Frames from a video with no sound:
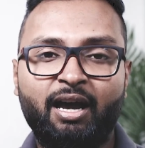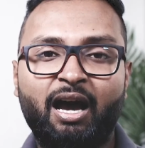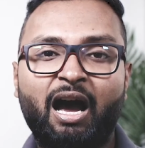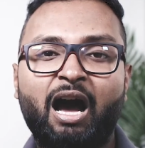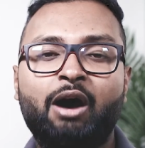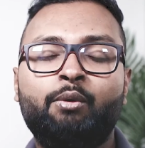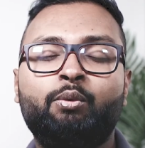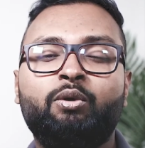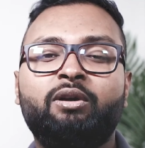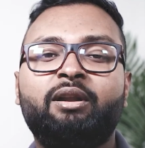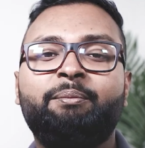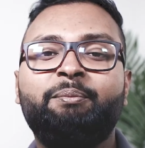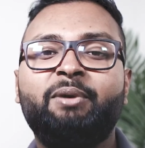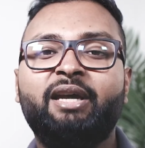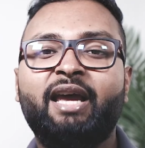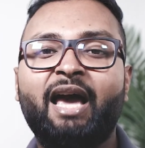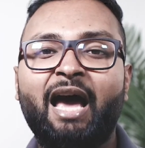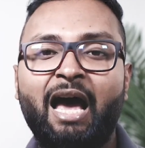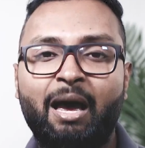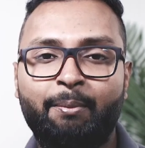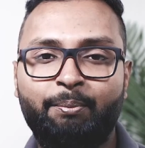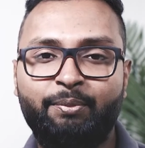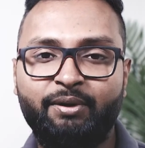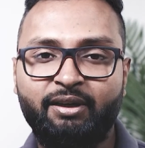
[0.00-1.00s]
I would be
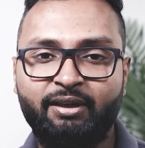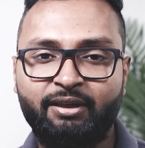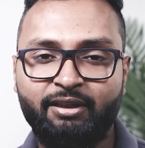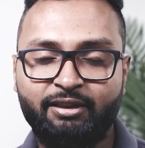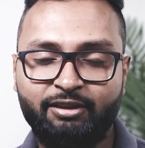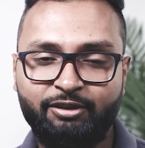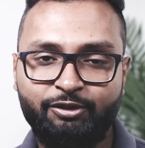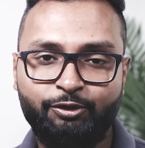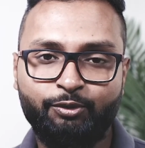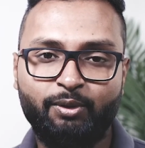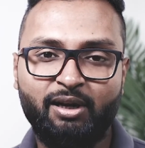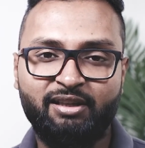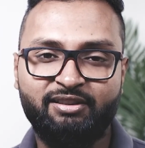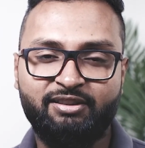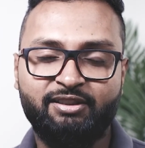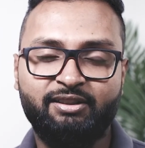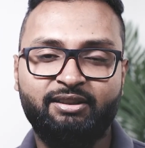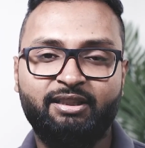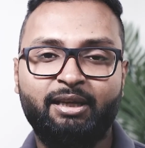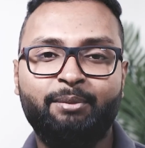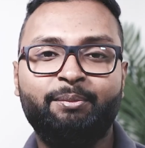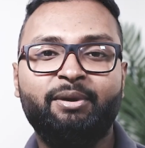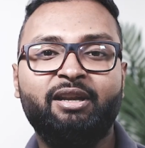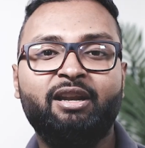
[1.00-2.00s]
happy to answer
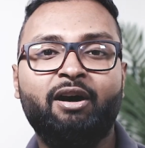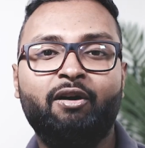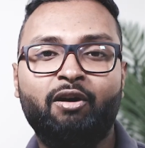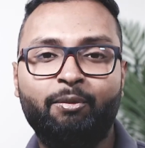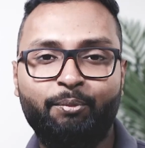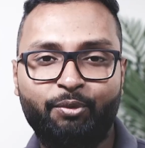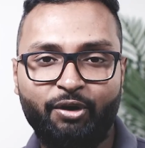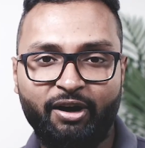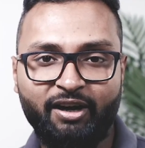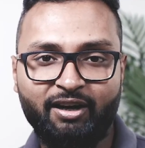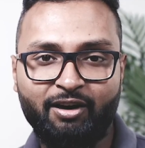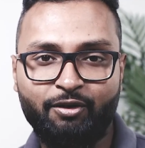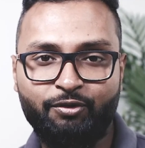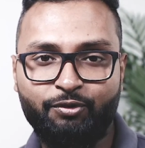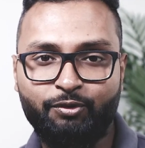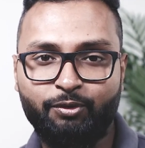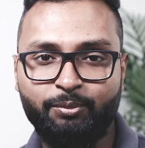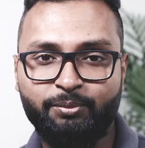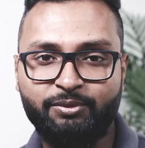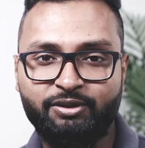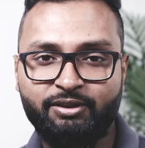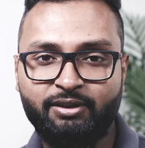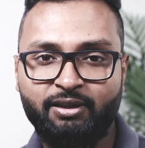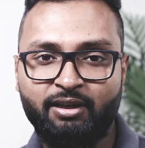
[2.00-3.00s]
them in our breakout
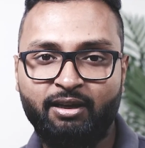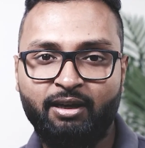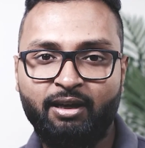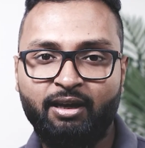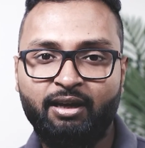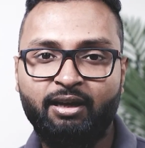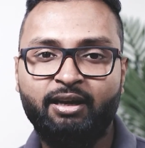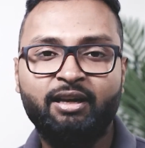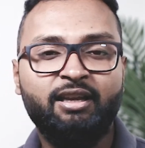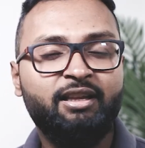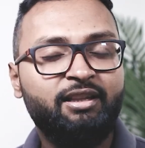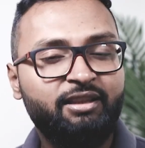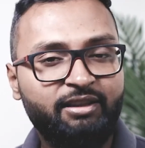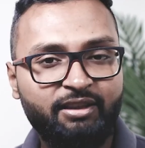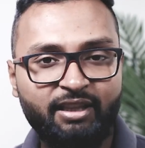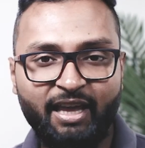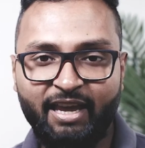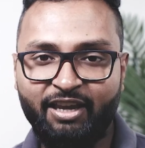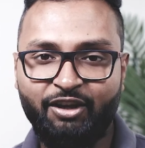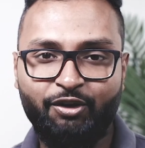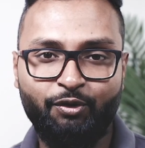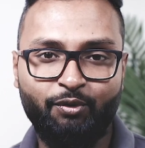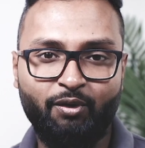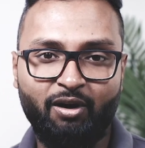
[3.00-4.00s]
rooms.
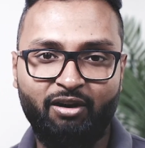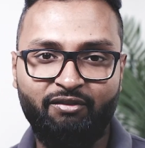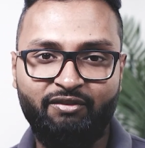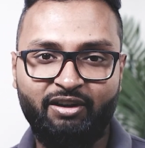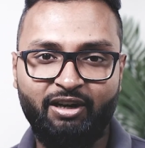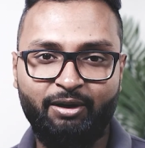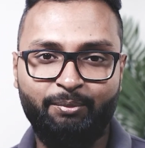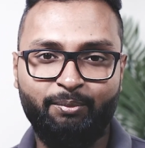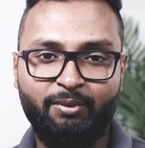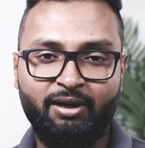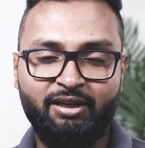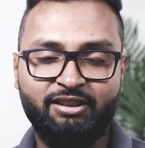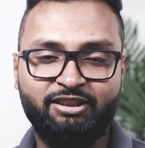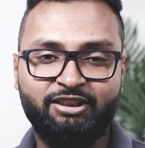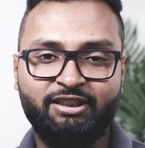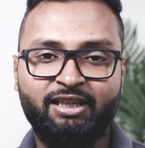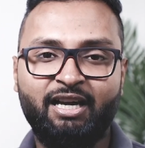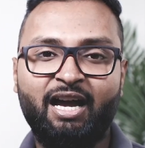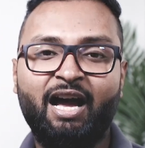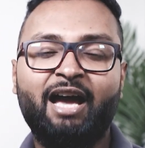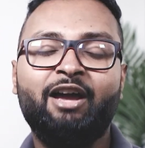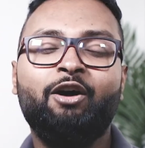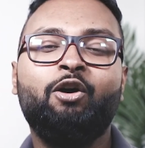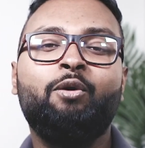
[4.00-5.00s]
Thank you all very much.
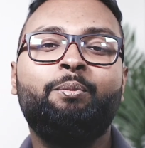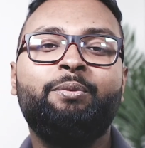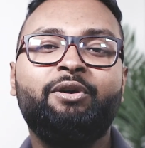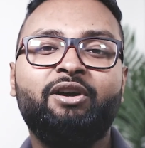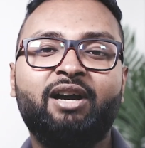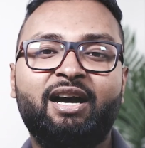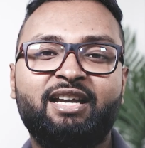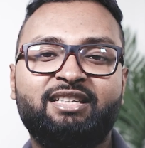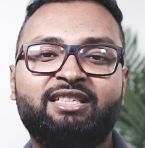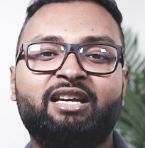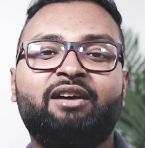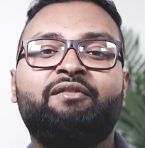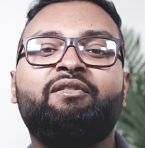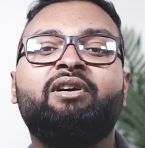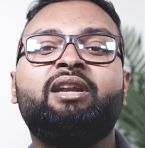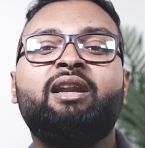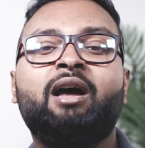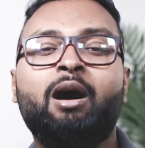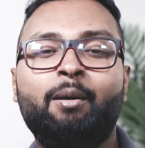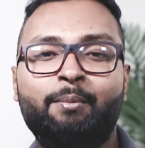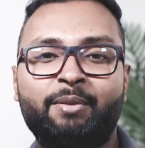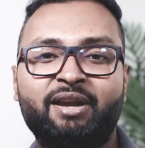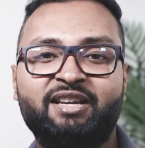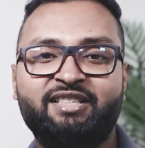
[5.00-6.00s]
I hope you guys have an
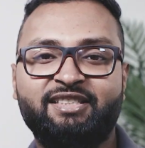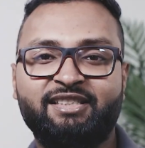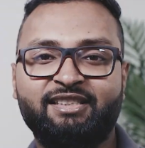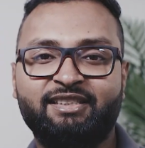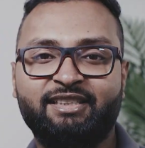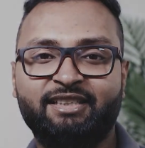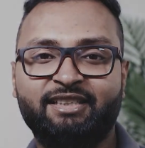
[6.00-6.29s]
amazing